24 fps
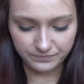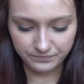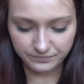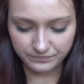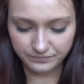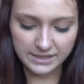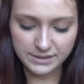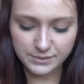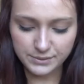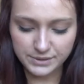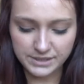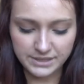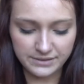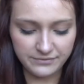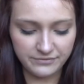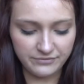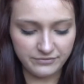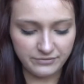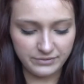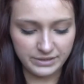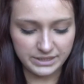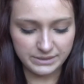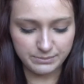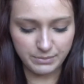This was
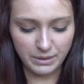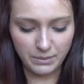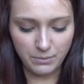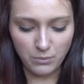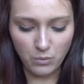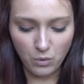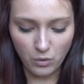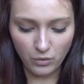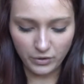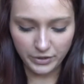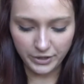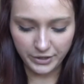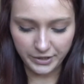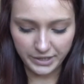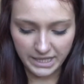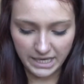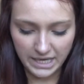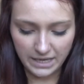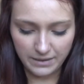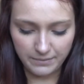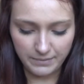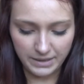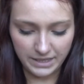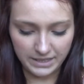influenced by More and
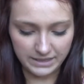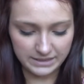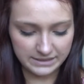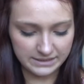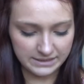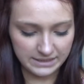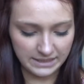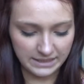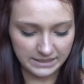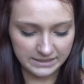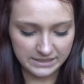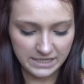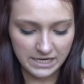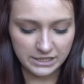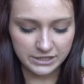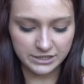OK magazines